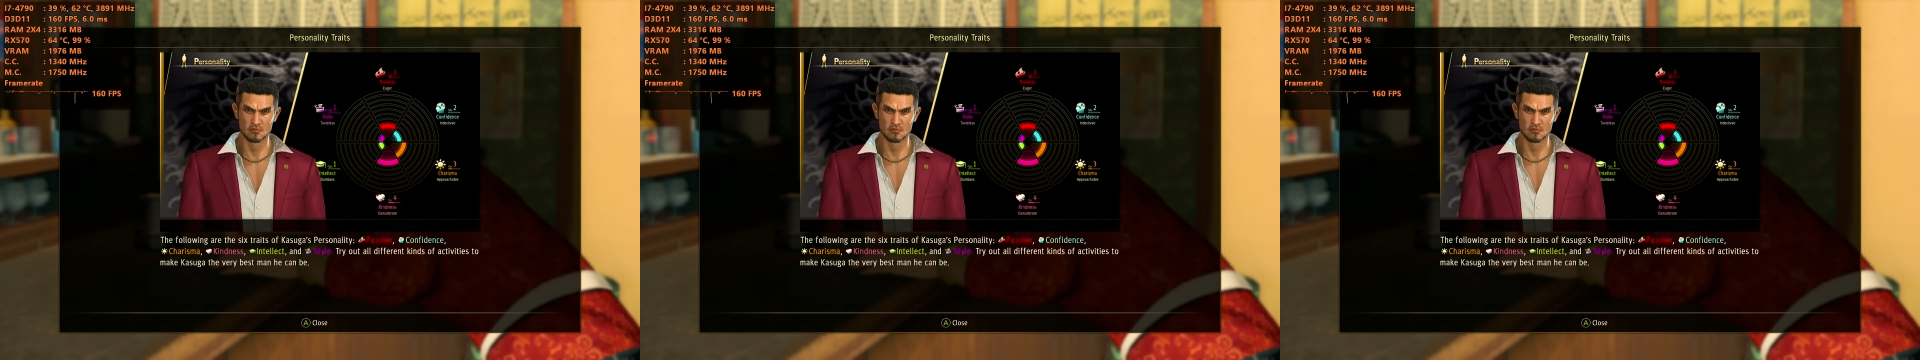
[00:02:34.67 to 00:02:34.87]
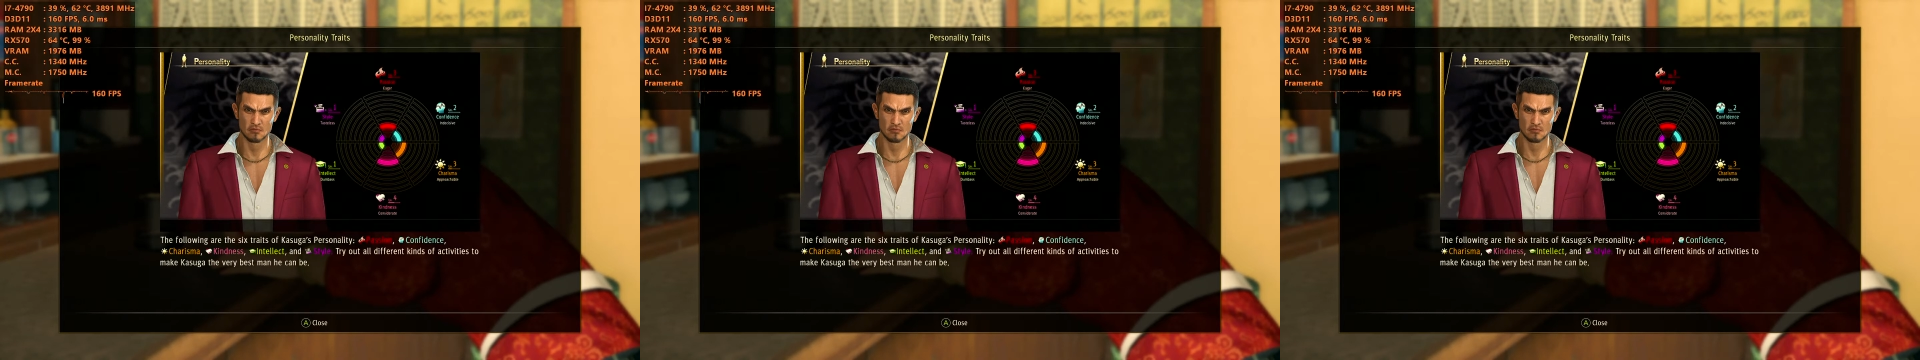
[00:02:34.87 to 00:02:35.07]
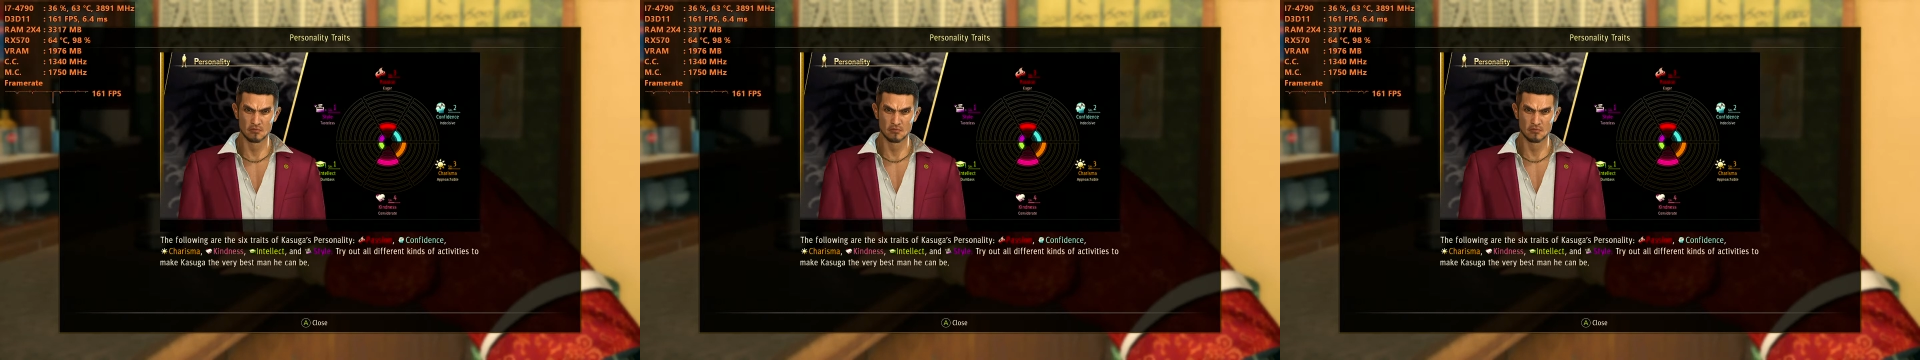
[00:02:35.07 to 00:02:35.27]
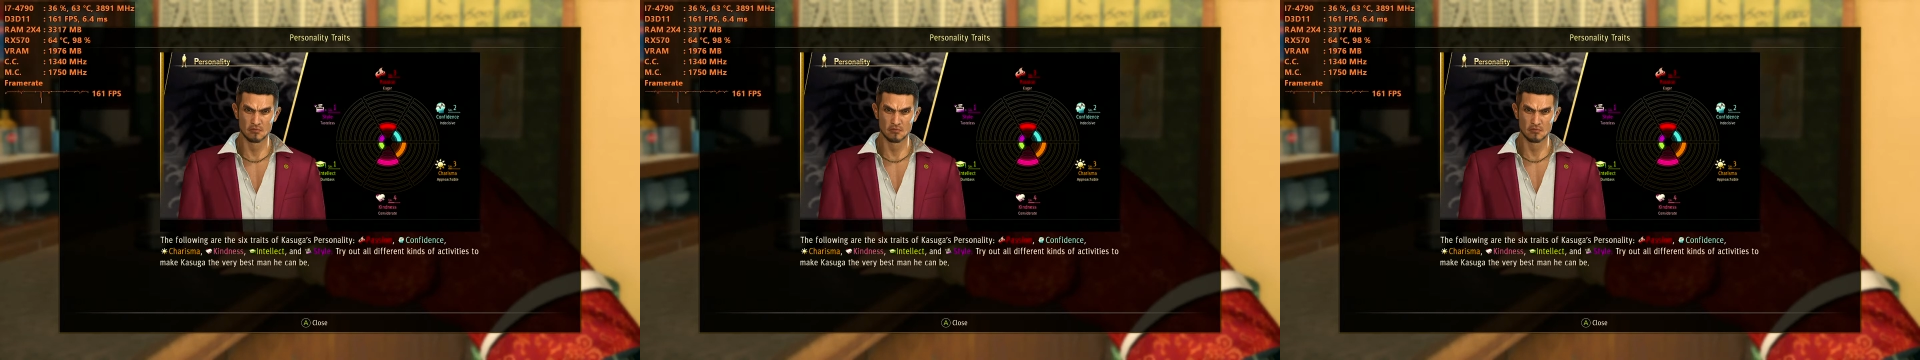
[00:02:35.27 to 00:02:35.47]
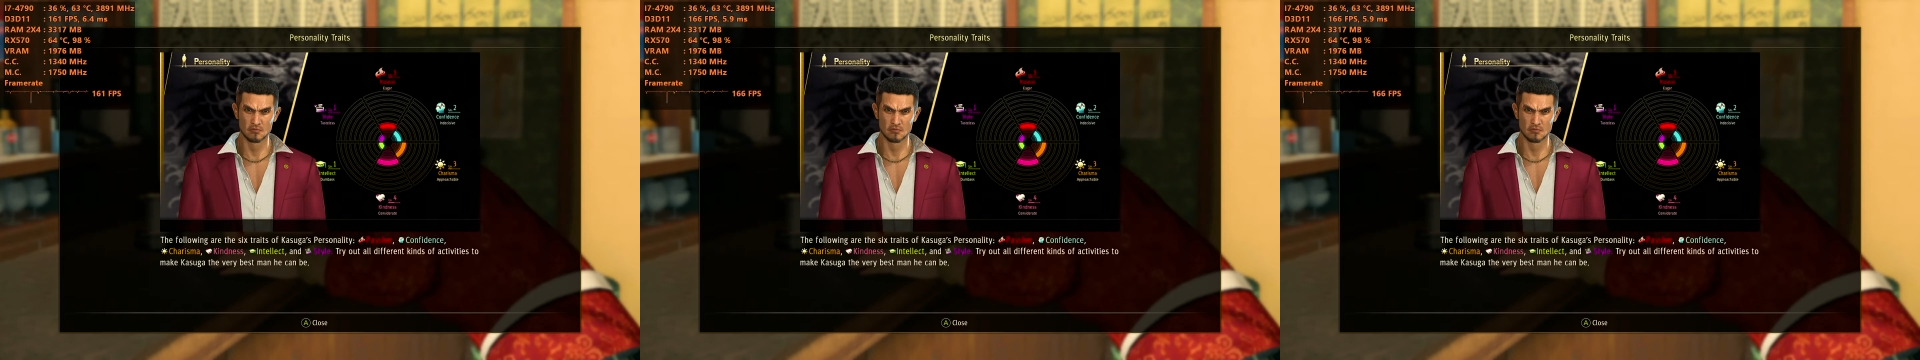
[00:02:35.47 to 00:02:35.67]

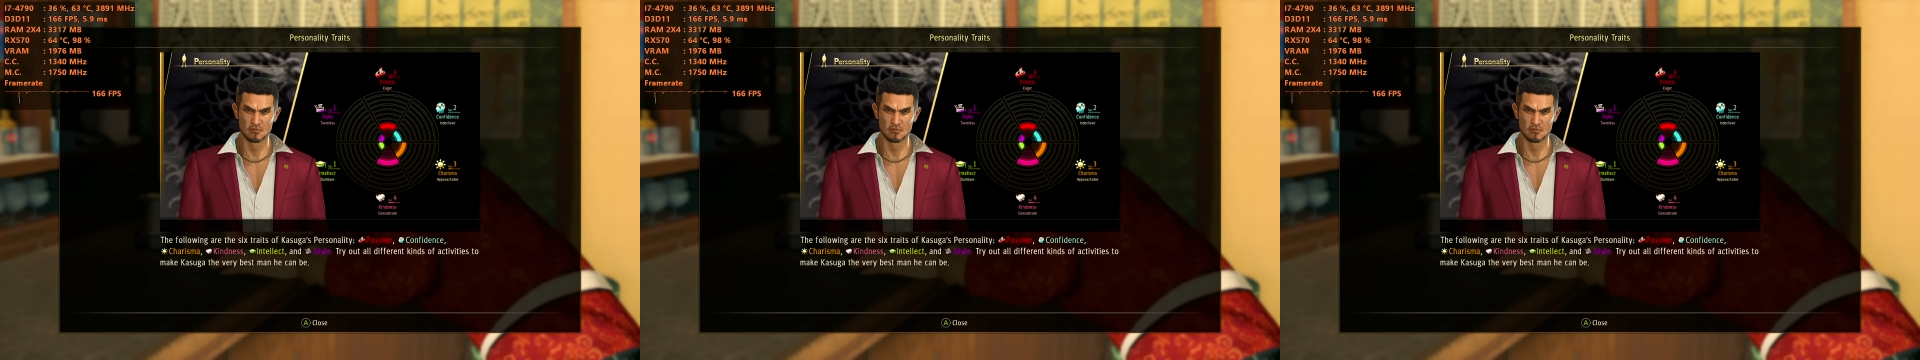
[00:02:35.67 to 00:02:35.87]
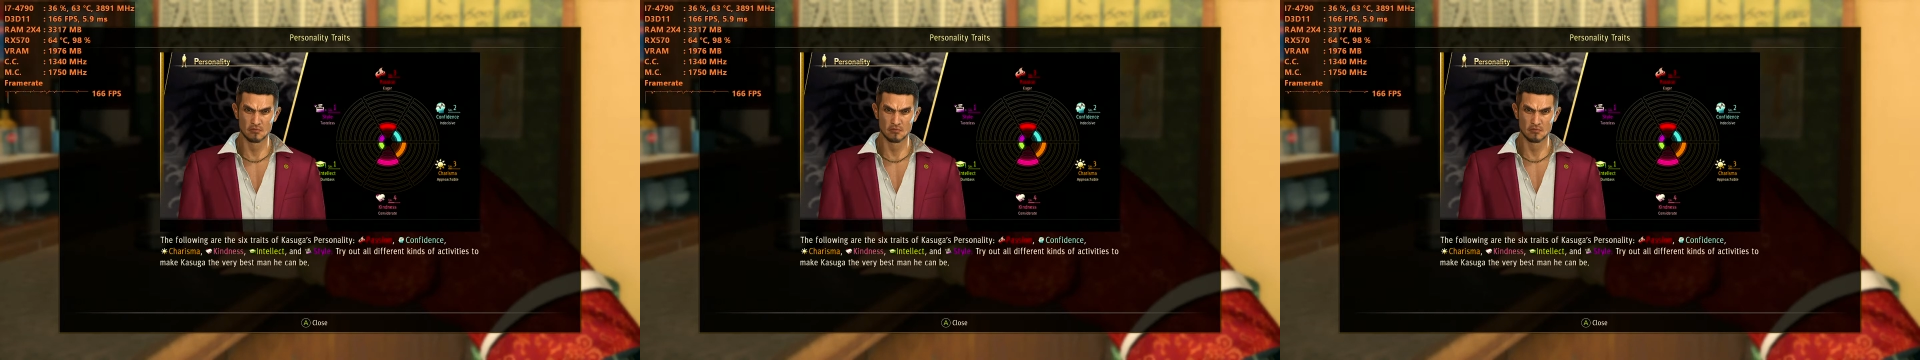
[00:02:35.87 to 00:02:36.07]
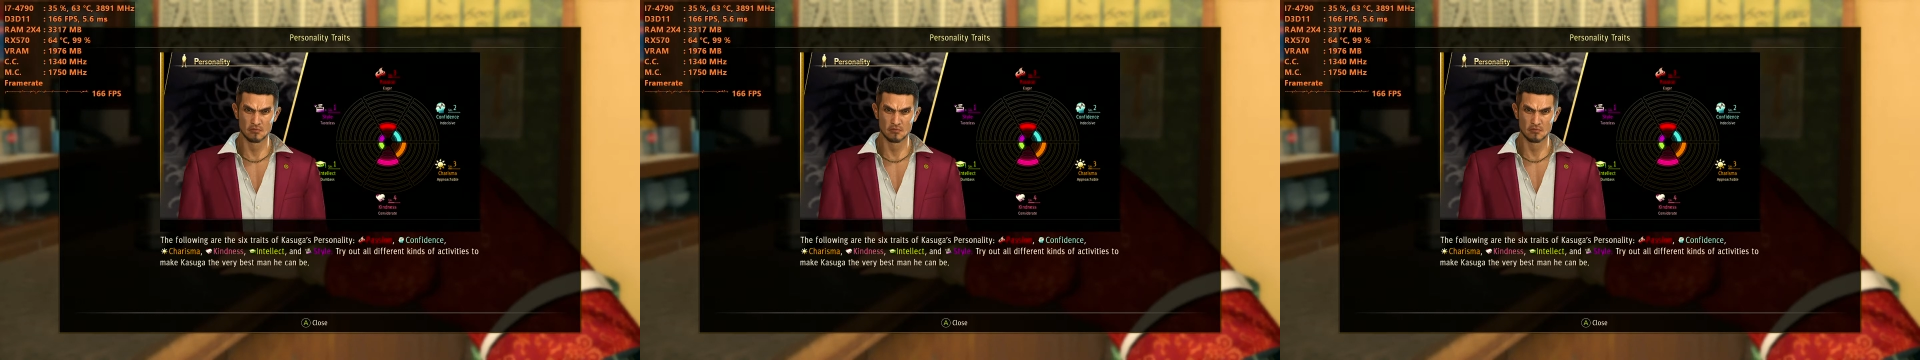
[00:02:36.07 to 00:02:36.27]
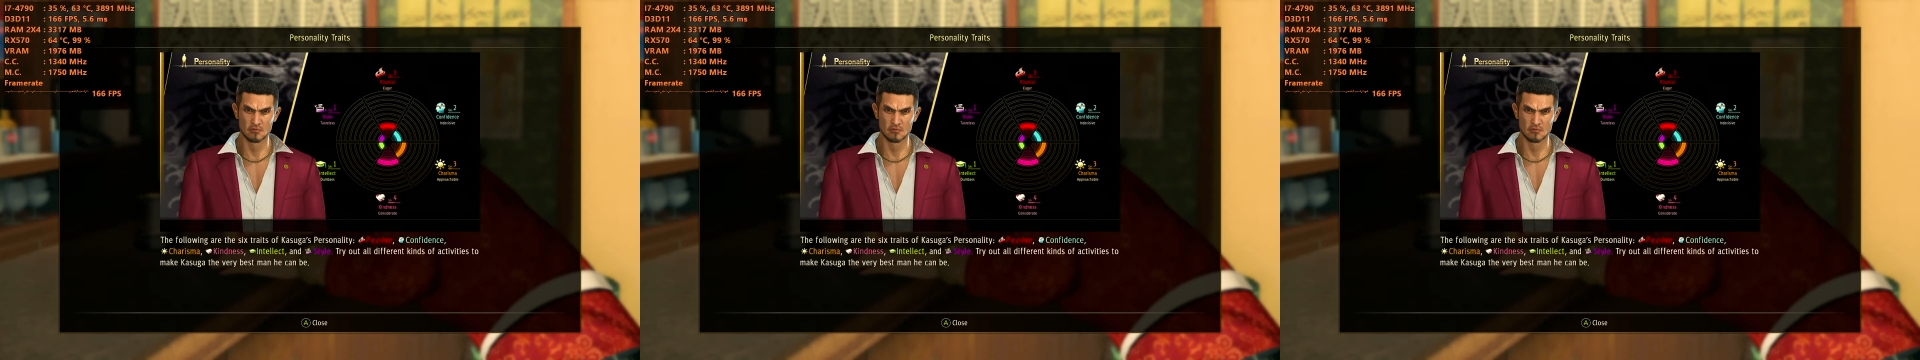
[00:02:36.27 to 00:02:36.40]
Nobody speaks.